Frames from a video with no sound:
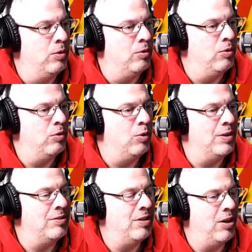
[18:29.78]
So
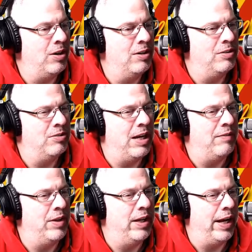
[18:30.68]
is Sutter going to save
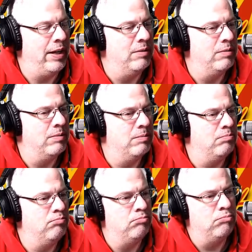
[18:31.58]
the day?
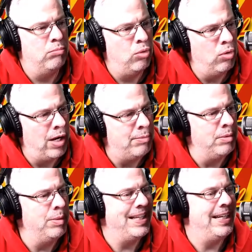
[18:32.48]

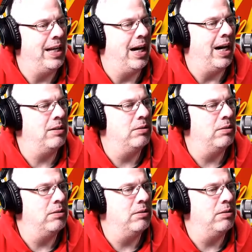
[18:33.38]
Probably not.